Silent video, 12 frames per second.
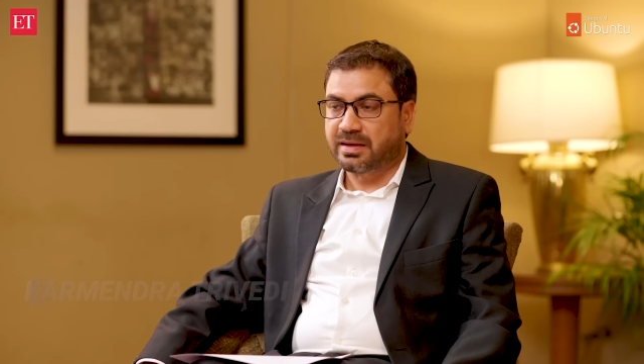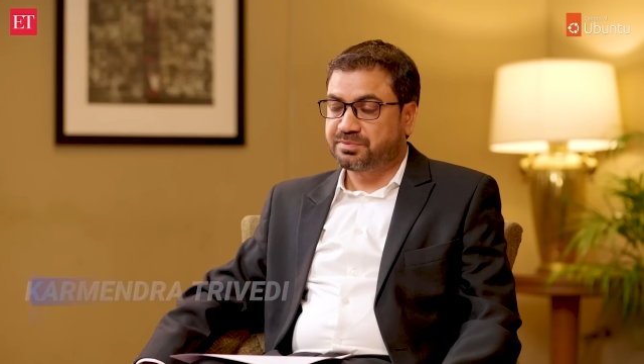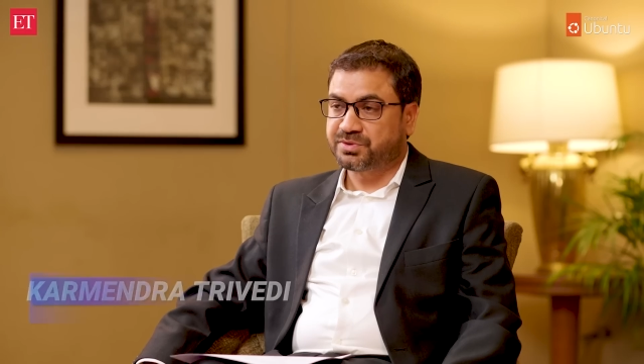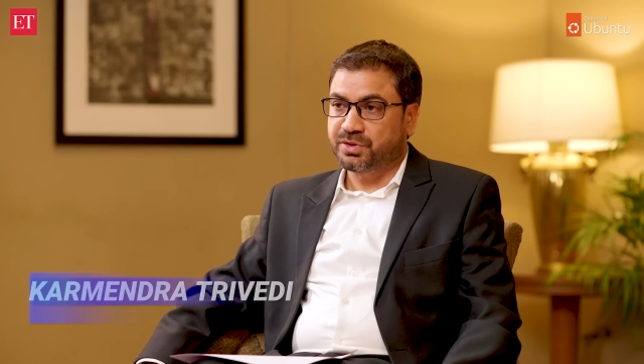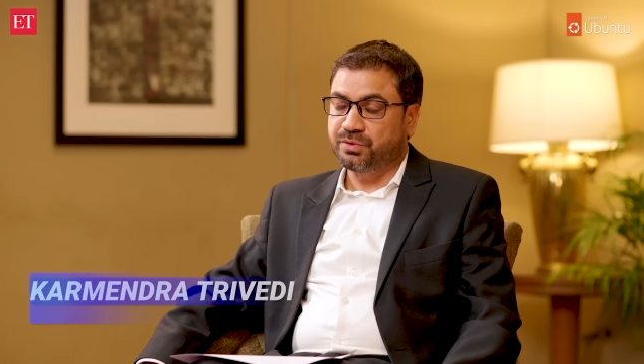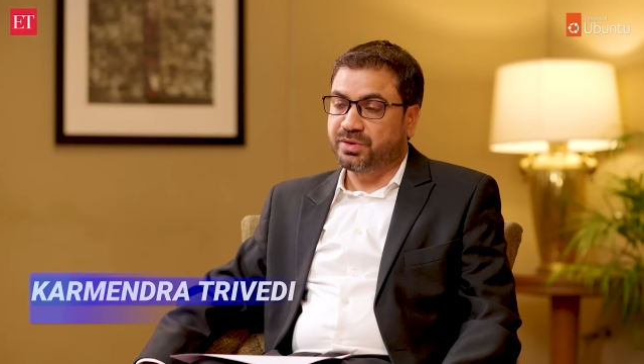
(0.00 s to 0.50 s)

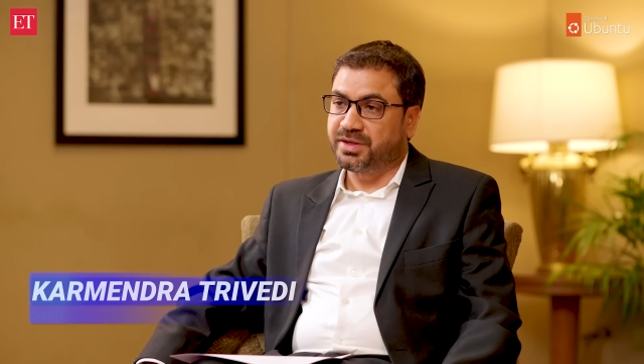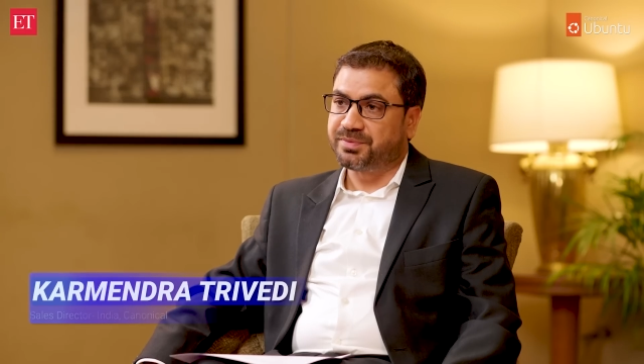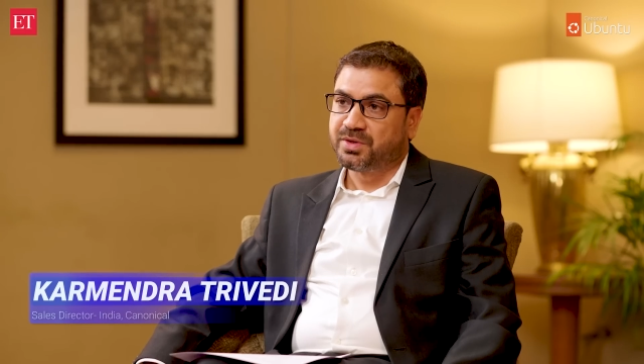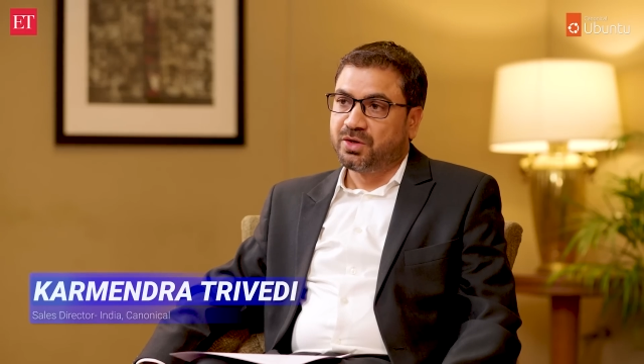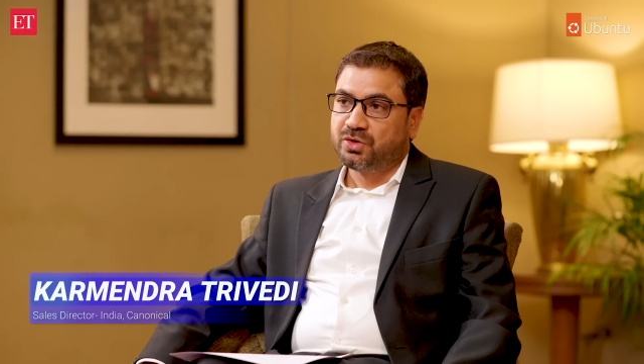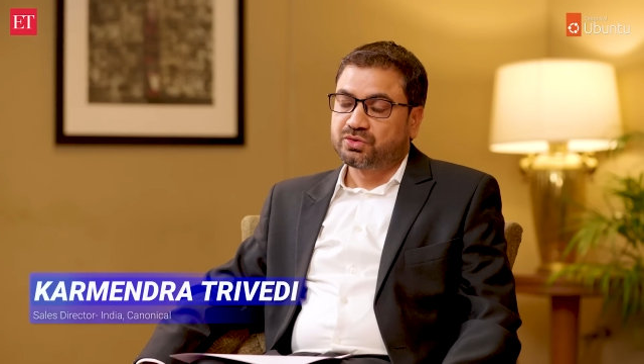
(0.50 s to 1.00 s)
Absolutely.
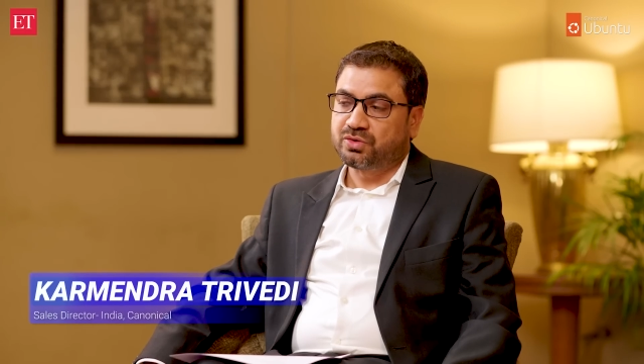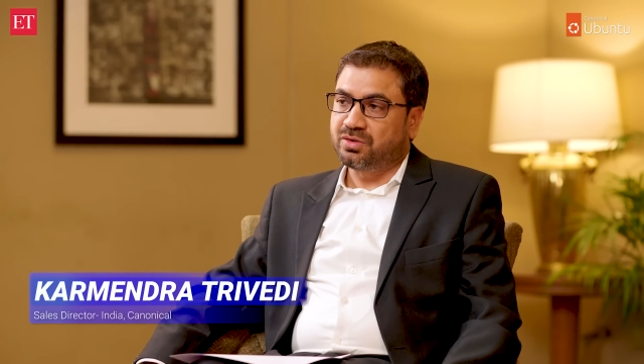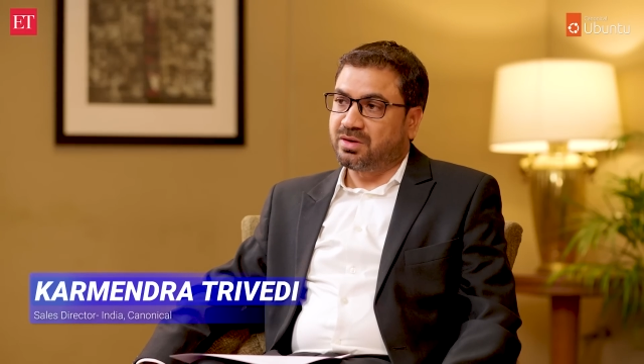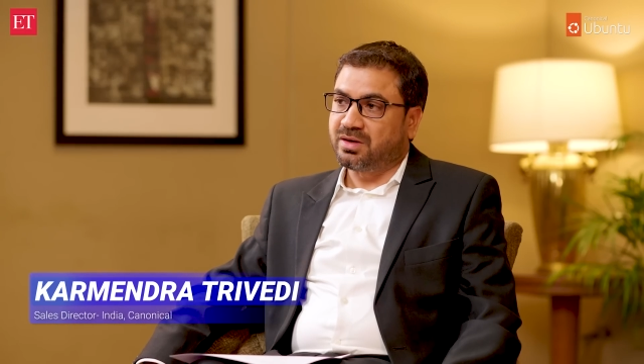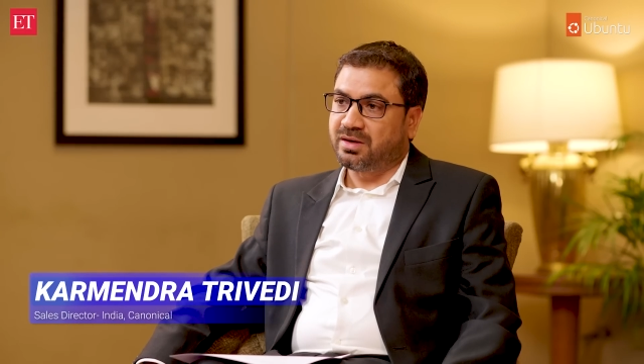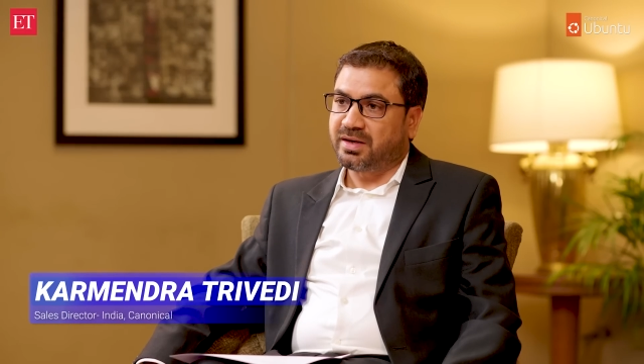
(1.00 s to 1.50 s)

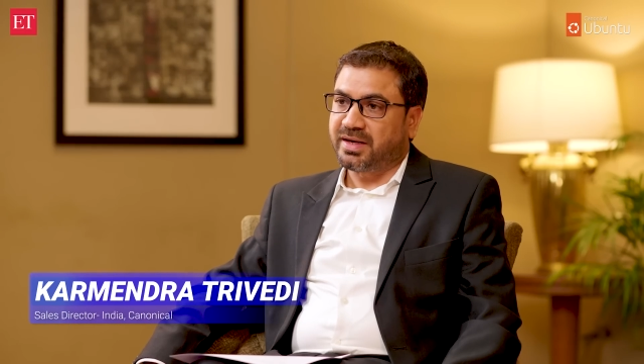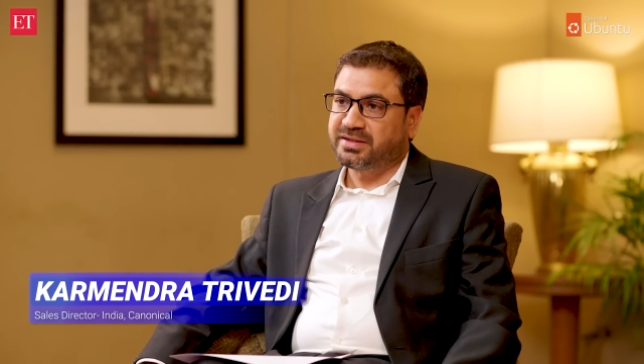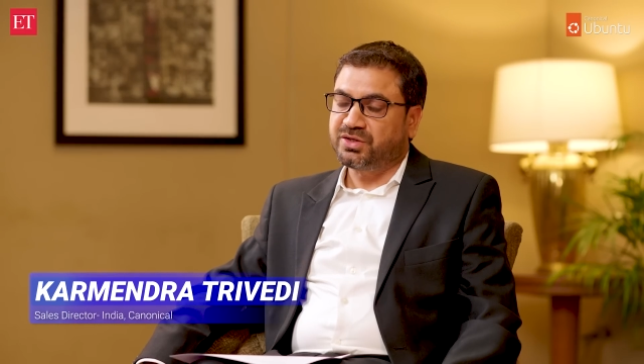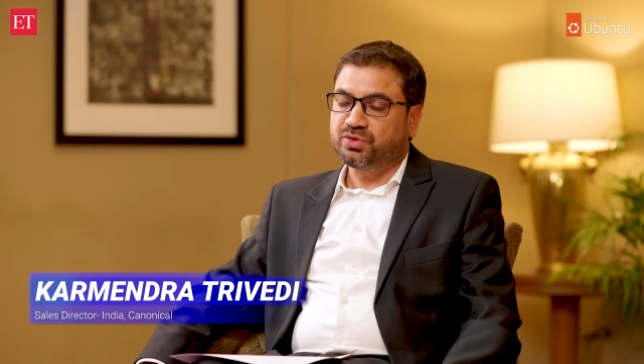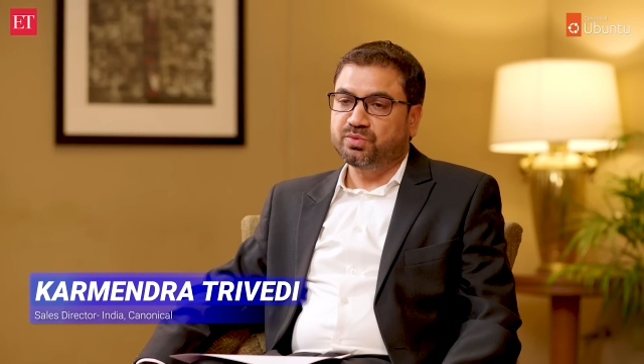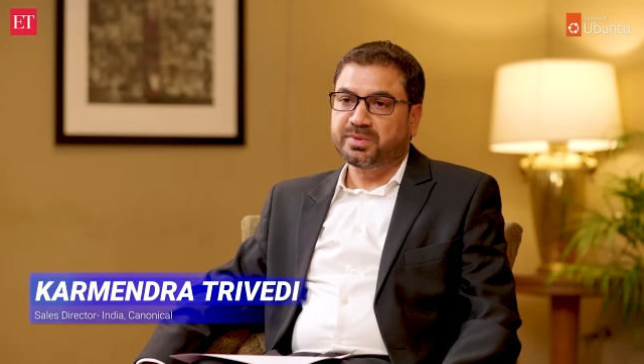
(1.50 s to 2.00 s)
So I
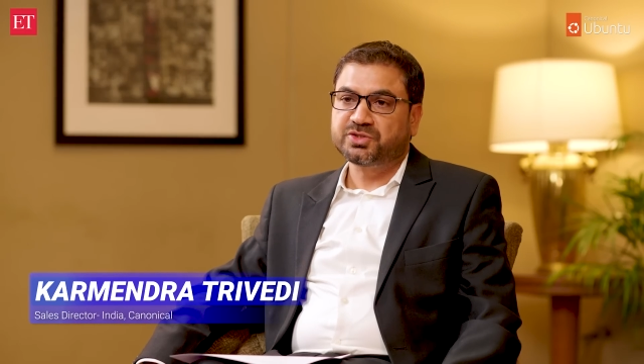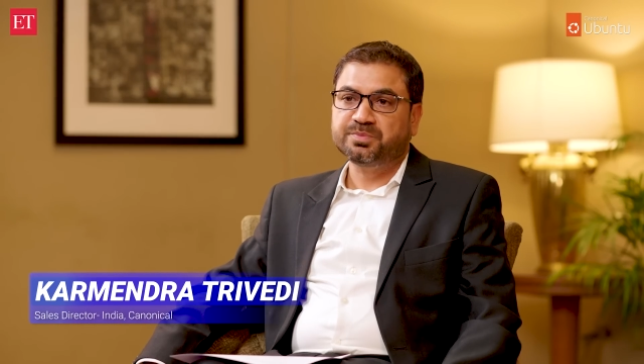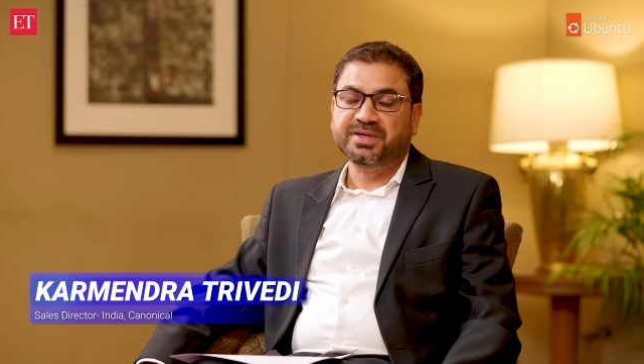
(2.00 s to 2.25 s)
think you must